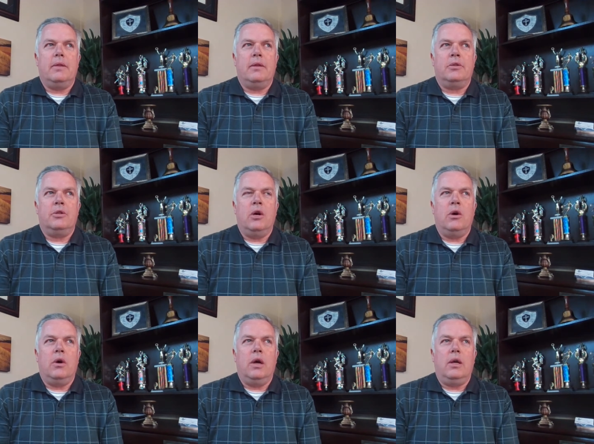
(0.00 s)
there's
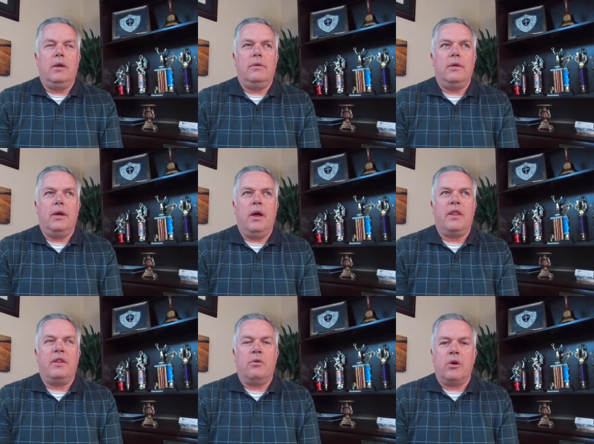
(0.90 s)
no
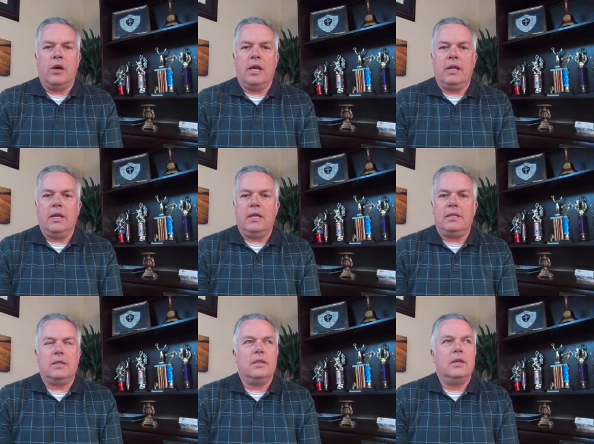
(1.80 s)
authority
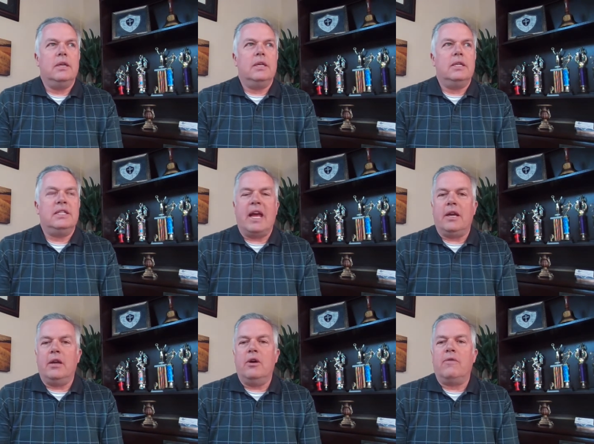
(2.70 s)
that's
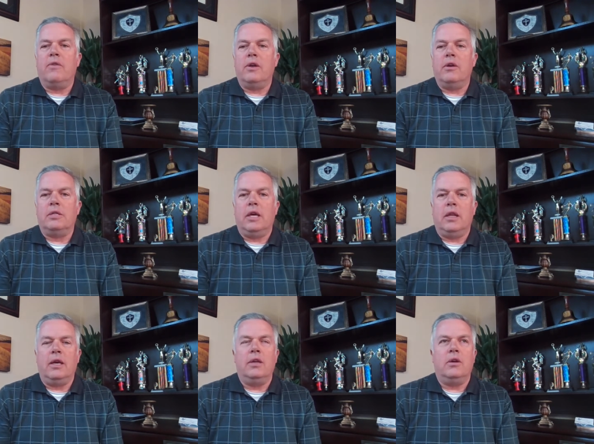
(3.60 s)
standing over you
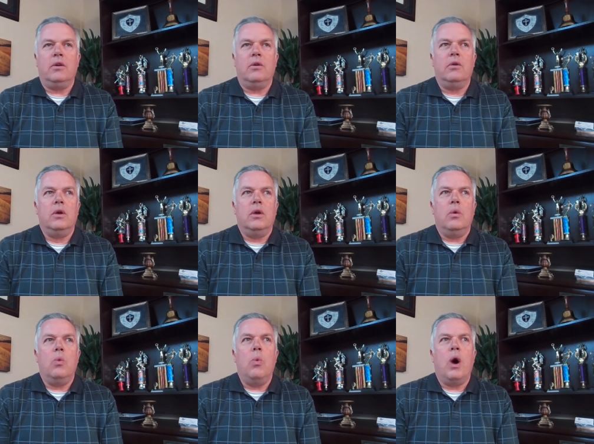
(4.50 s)
telling you
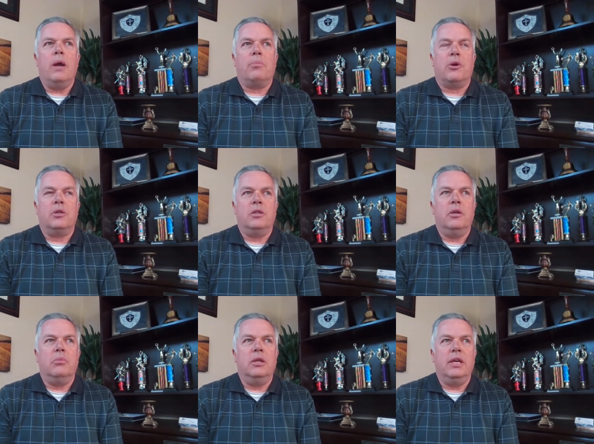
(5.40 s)
what
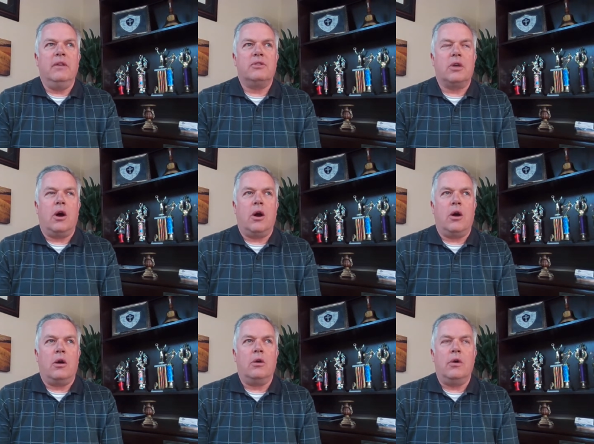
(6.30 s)
personal beliefs
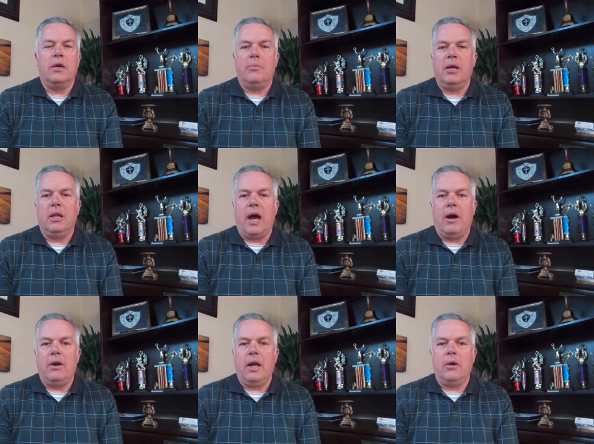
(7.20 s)
are going to be
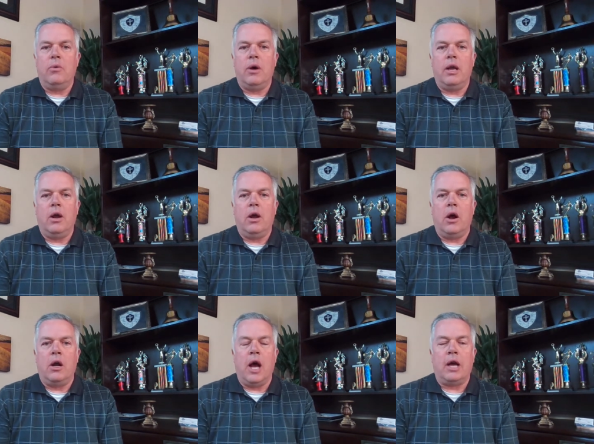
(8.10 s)
allowed and what
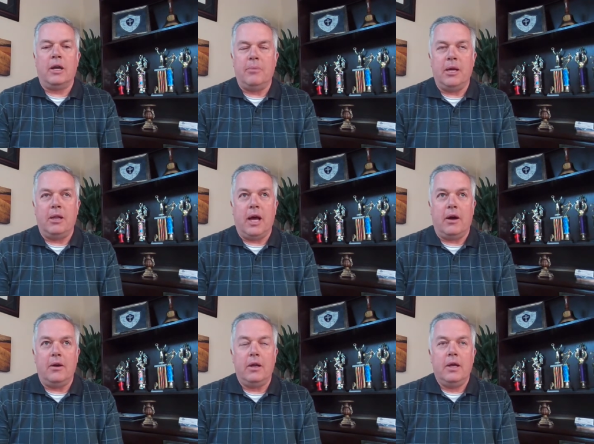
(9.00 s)
are not going to be allowed.